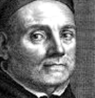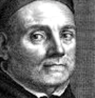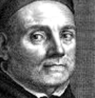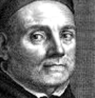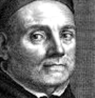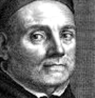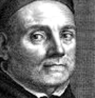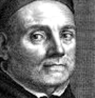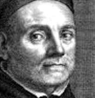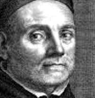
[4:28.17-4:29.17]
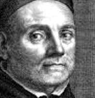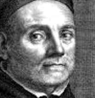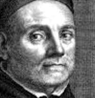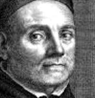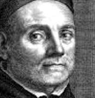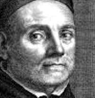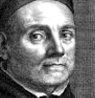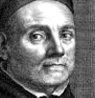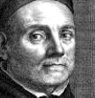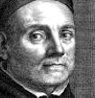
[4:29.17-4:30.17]

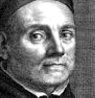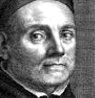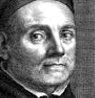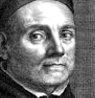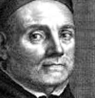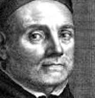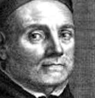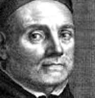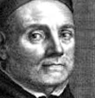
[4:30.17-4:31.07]
(silence)